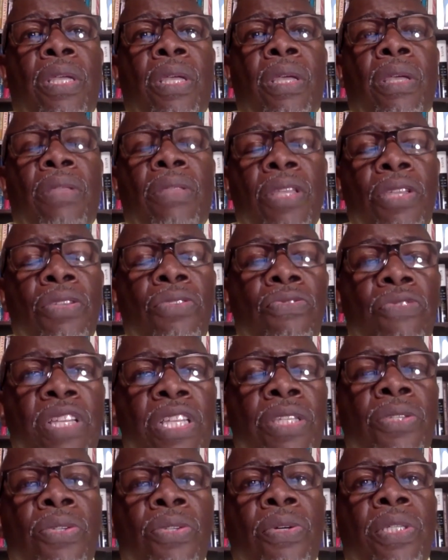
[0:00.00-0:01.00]
These
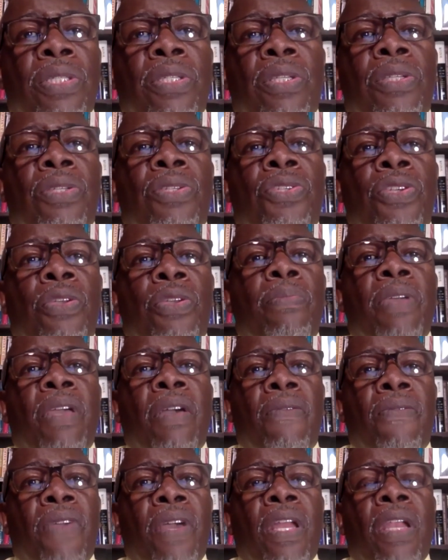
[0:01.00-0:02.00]
resources should be
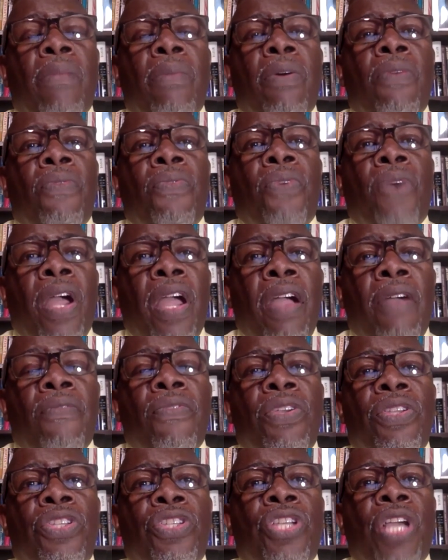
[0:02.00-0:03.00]
available for
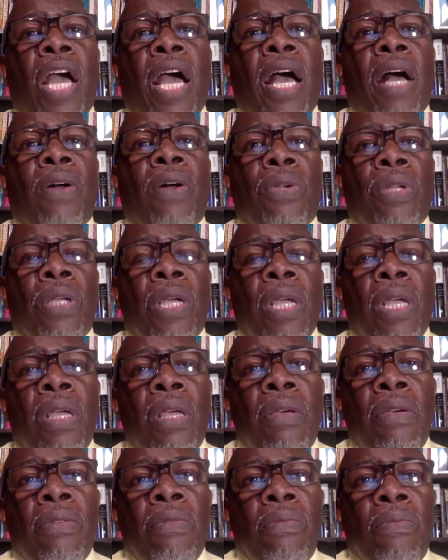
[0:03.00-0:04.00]
every child
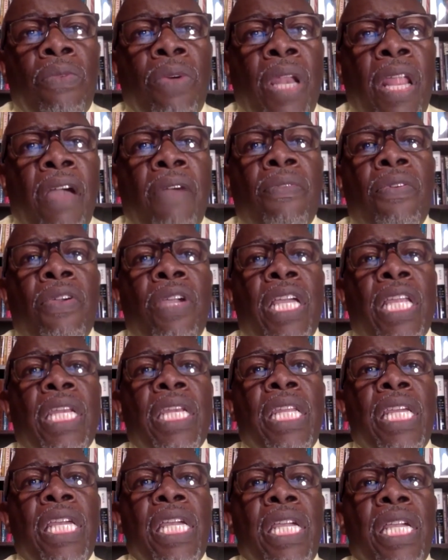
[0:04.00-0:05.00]
whenever in
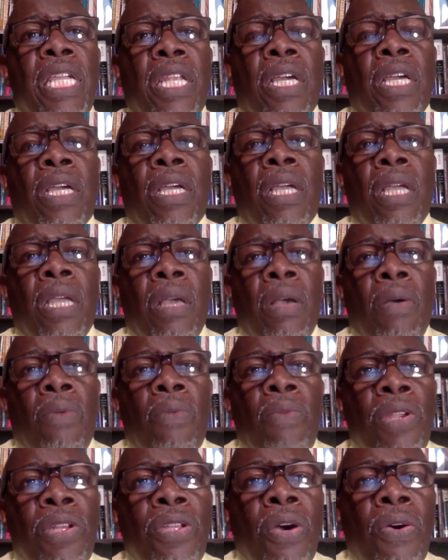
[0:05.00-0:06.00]
need.
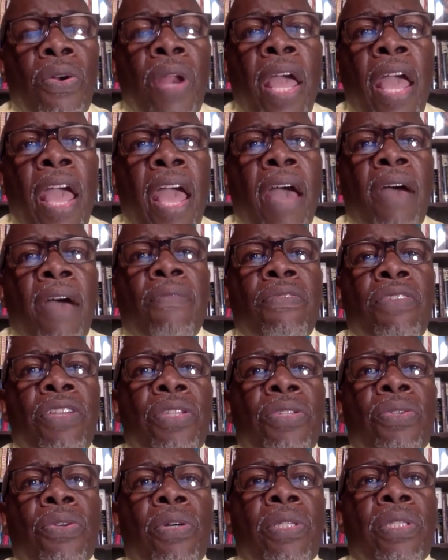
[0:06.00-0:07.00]
We don't have
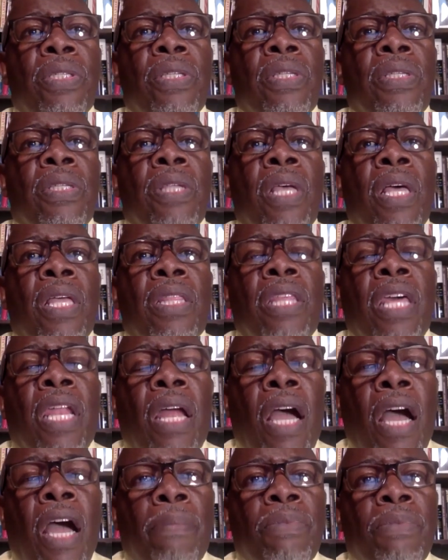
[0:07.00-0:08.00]
resources that
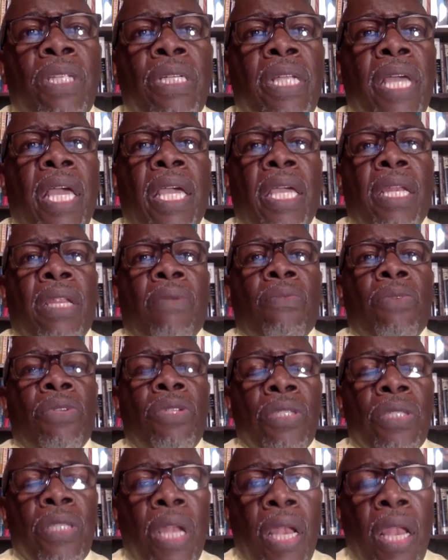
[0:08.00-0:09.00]
are up to date, which
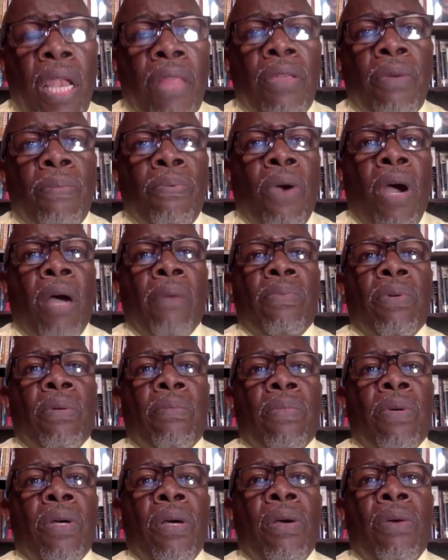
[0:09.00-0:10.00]
is another problem.
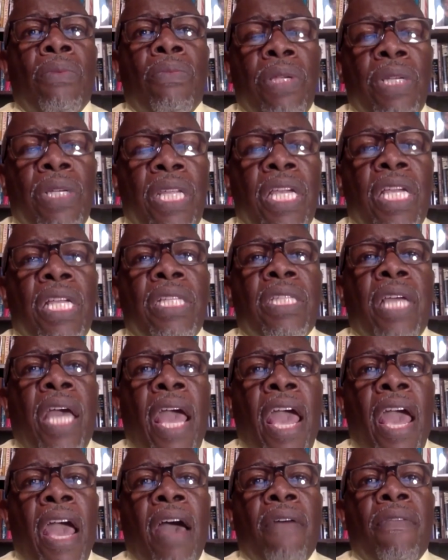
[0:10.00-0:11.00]
We need to
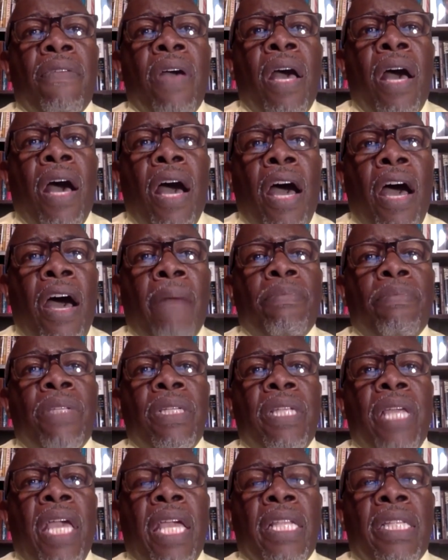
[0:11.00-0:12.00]
have up to
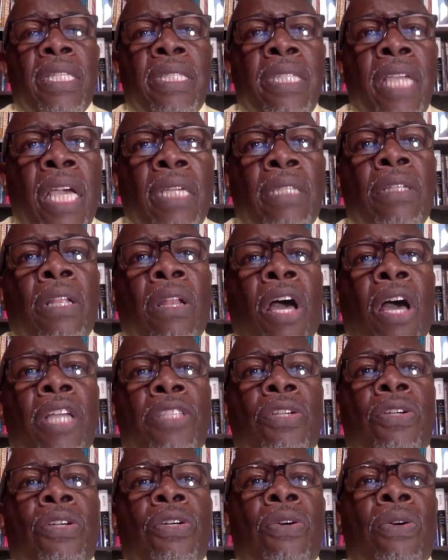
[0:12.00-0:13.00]
date
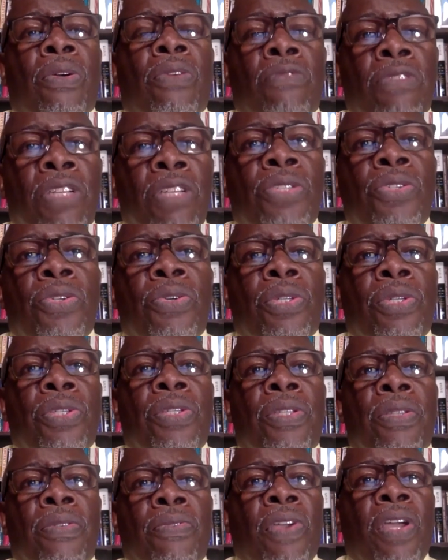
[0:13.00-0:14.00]
technological
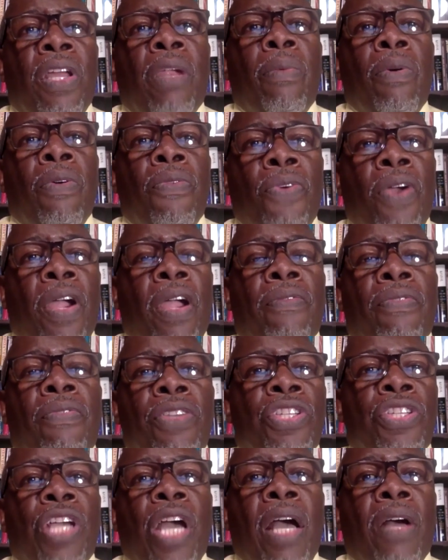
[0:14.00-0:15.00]
resources available for every
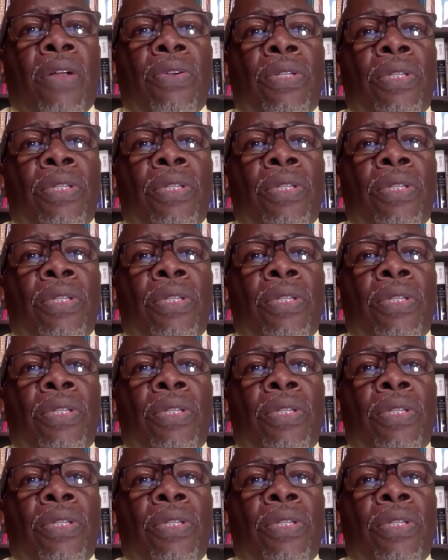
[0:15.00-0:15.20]
child.